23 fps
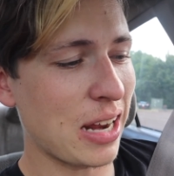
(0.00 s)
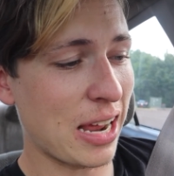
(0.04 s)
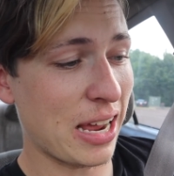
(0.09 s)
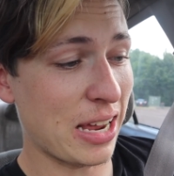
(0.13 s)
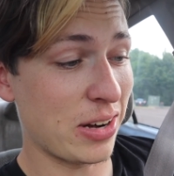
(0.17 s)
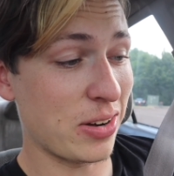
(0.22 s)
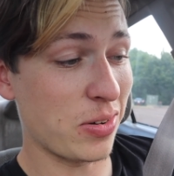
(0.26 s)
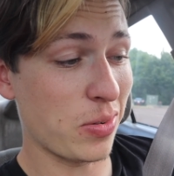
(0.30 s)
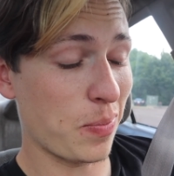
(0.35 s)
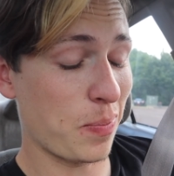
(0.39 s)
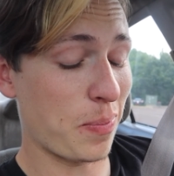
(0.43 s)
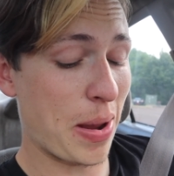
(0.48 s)

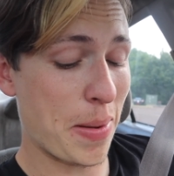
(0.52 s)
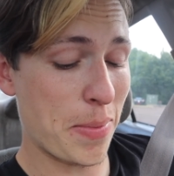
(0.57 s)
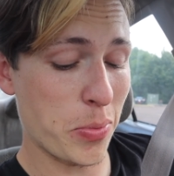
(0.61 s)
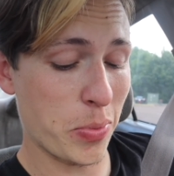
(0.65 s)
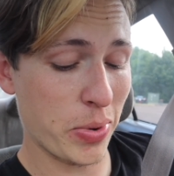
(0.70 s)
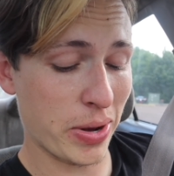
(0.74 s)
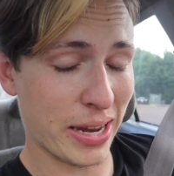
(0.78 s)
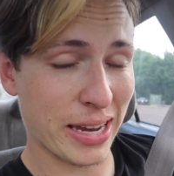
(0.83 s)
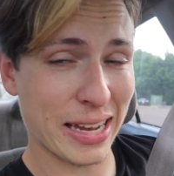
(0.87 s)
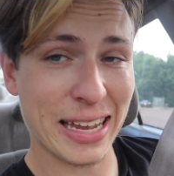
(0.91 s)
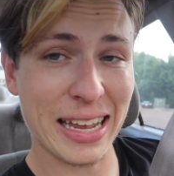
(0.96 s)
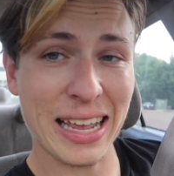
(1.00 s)
and maybe
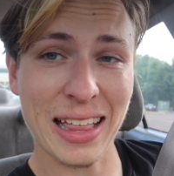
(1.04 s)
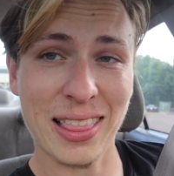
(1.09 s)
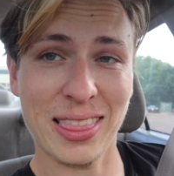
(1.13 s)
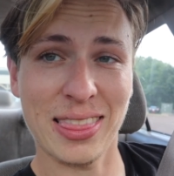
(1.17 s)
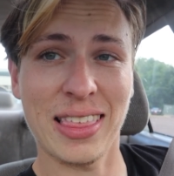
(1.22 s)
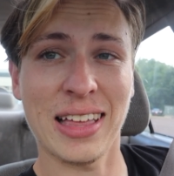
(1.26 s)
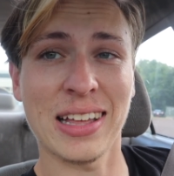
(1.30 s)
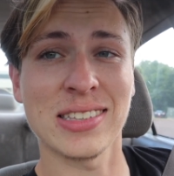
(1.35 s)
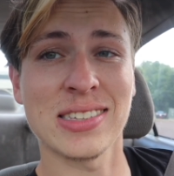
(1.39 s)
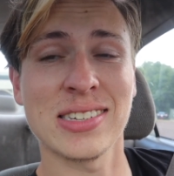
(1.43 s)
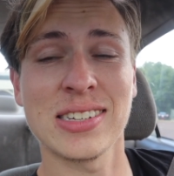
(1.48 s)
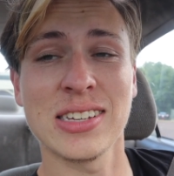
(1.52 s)
we can get
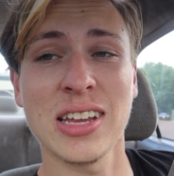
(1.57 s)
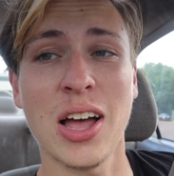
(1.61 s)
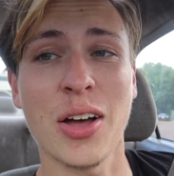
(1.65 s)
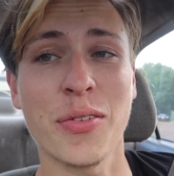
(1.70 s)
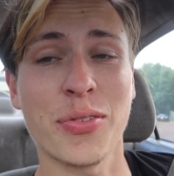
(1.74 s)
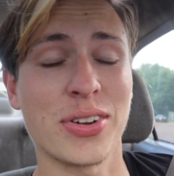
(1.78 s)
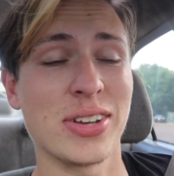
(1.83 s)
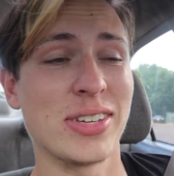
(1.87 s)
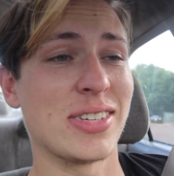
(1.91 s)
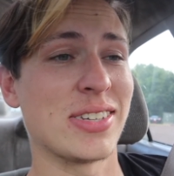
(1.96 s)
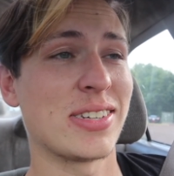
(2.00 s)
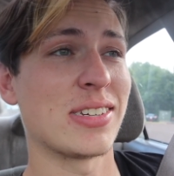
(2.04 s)
that stuff,
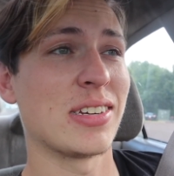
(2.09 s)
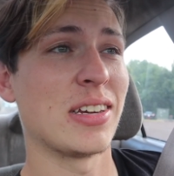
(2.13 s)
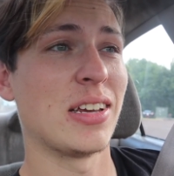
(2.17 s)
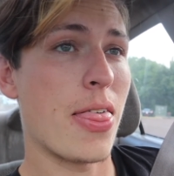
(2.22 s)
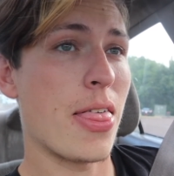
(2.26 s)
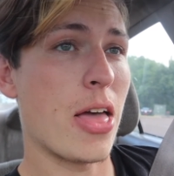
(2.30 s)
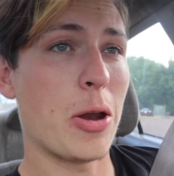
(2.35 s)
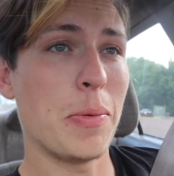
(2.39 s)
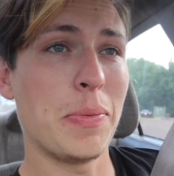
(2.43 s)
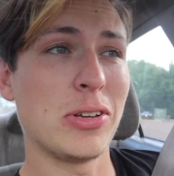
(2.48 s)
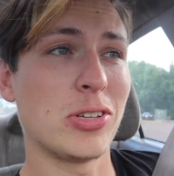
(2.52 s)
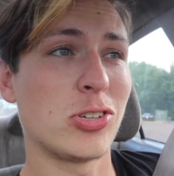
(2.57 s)
because
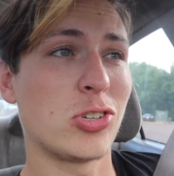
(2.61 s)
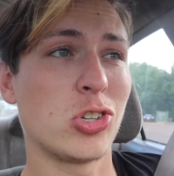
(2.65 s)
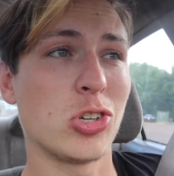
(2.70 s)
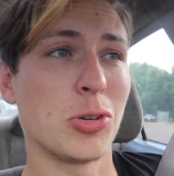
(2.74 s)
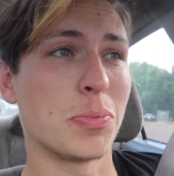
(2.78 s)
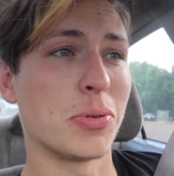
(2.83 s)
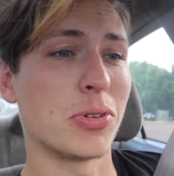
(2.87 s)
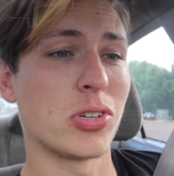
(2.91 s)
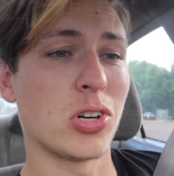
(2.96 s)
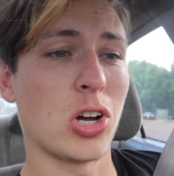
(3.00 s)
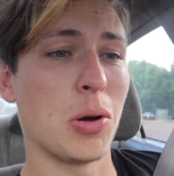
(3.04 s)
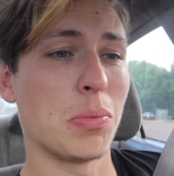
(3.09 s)
that'd be
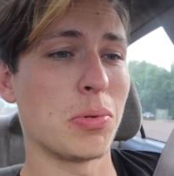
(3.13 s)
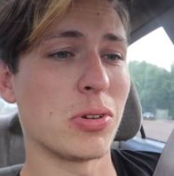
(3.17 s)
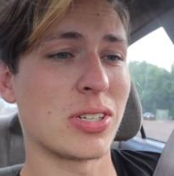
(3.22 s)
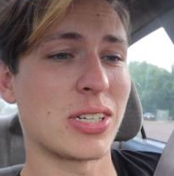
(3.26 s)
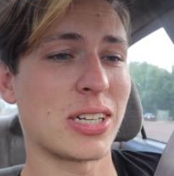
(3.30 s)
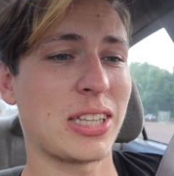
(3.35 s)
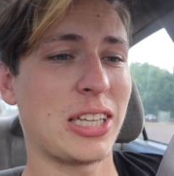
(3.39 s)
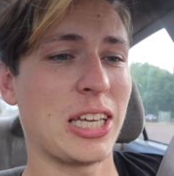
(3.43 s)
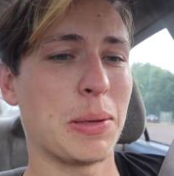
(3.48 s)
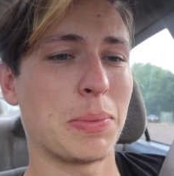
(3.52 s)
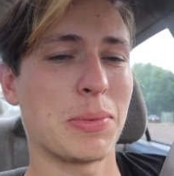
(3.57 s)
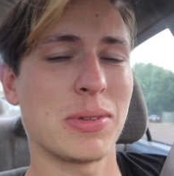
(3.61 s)
super dope just
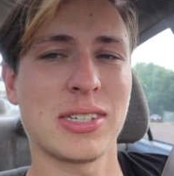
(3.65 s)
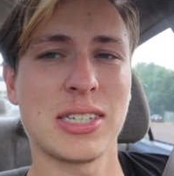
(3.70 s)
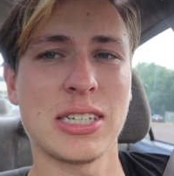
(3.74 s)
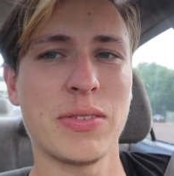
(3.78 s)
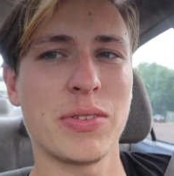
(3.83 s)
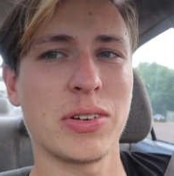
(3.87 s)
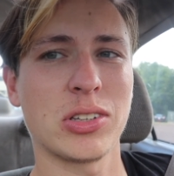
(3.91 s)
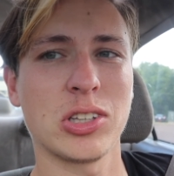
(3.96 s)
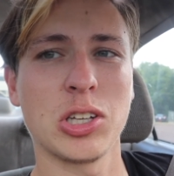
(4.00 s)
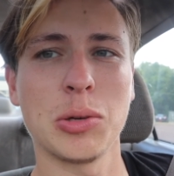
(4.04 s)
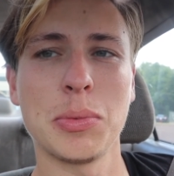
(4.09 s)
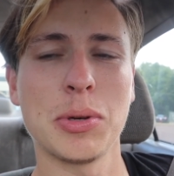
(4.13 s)
to clean up the
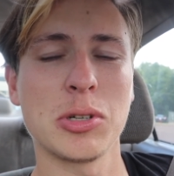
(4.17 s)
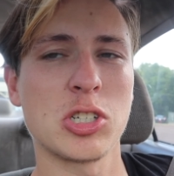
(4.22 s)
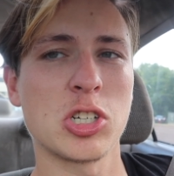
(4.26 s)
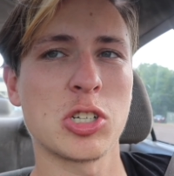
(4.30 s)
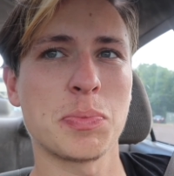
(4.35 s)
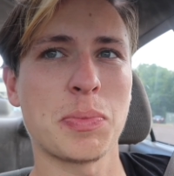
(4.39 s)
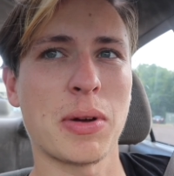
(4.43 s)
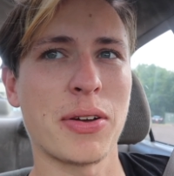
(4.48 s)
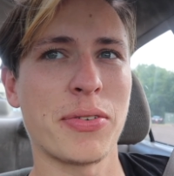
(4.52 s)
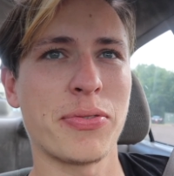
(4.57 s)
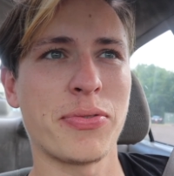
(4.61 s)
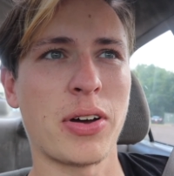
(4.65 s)
Civic a little bit
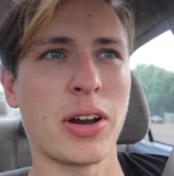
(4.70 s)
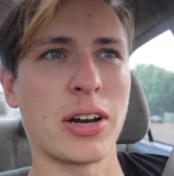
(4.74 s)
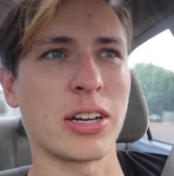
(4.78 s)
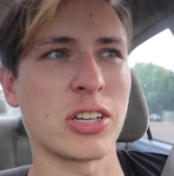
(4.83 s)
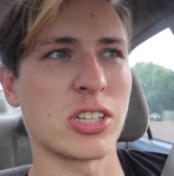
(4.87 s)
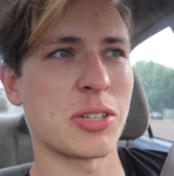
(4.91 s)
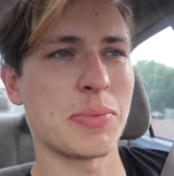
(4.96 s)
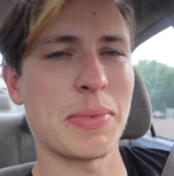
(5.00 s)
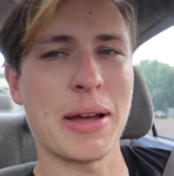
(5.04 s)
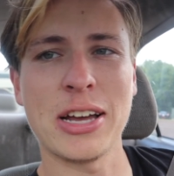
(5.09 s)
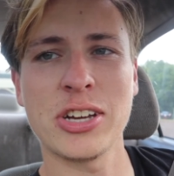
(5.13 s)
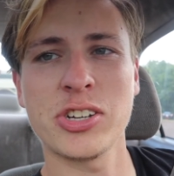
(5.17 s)
just by finding a
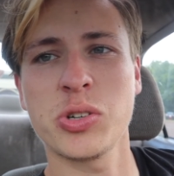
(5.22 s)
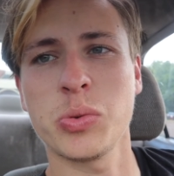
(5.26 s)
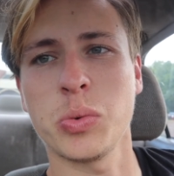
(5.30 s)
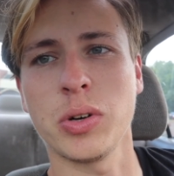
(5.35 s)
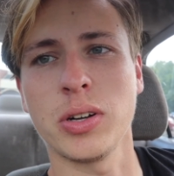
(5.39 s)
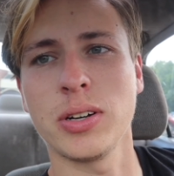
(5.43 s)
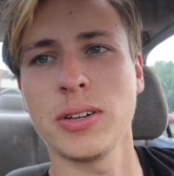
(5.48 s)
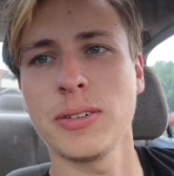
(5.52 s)
smashed one.